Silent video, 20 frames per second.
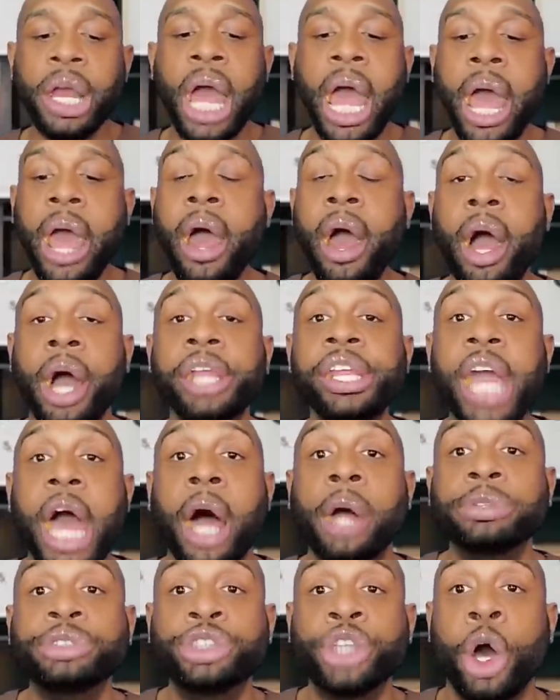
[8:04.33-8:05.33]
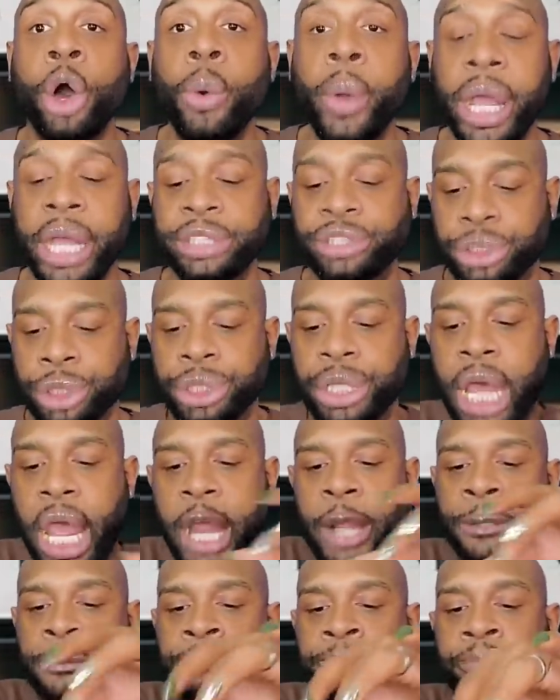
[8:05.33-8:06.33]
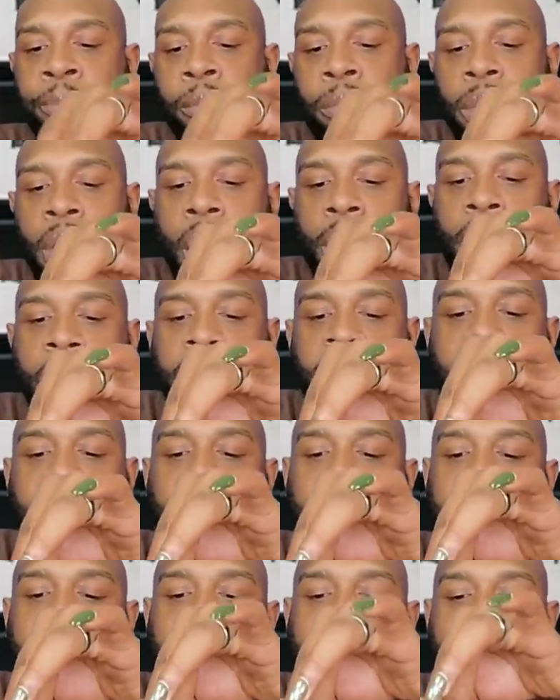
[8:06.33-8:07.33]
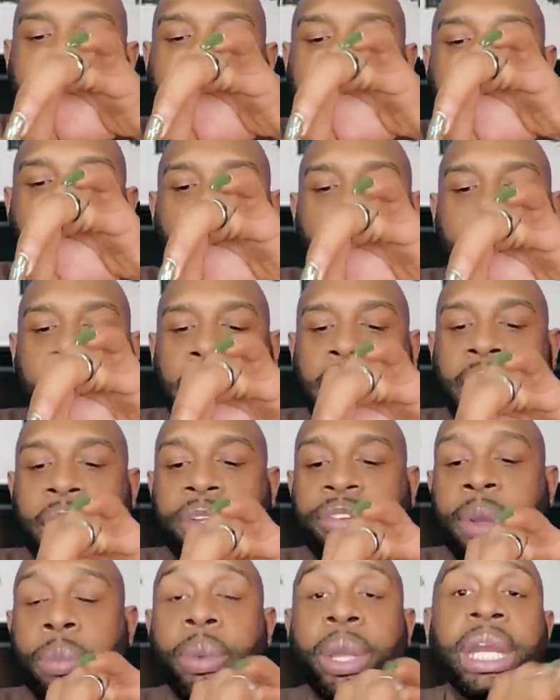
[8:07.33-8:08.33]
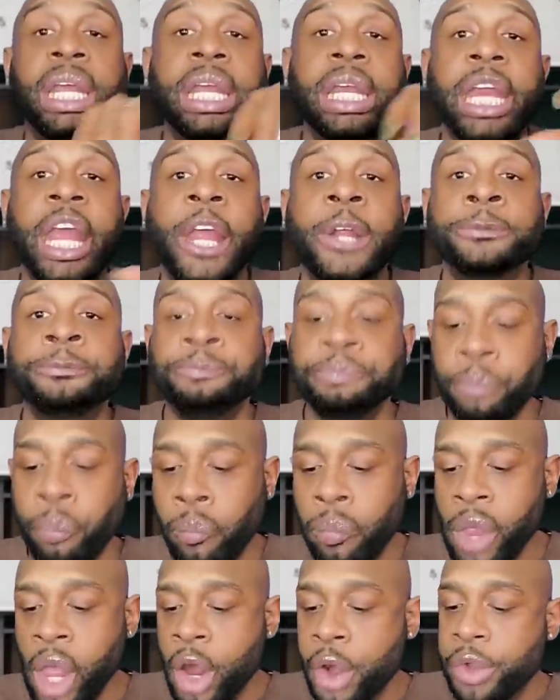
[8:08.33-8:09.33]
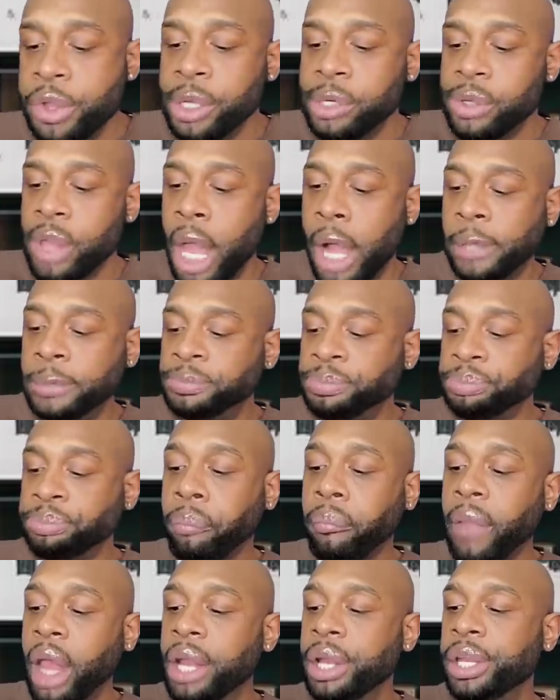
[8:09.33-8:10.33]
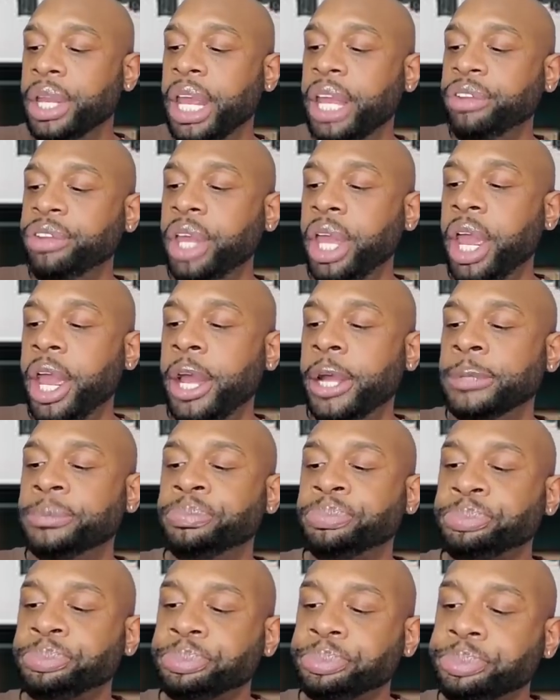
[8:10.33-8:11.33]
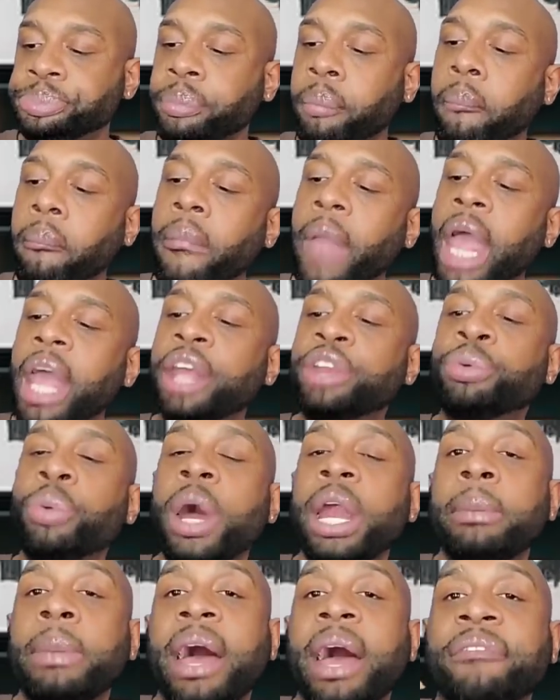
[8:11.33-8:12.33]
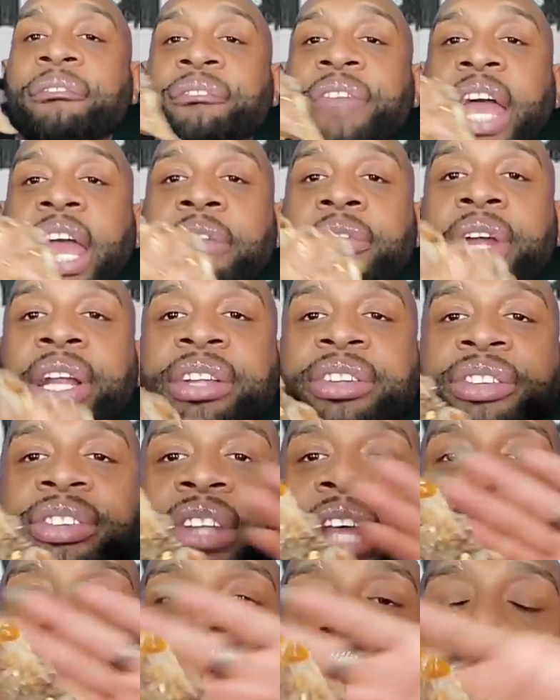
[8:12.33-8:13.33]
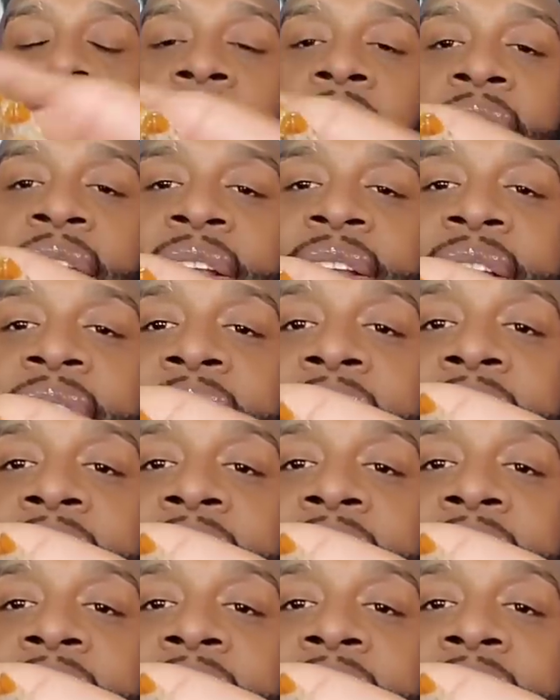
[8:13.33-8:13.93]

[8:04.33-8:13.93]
How are y'all doing today? Okay, y'all gonna get my favorite one out of here because I'm ready to eat it. This here is one of my favorite uh,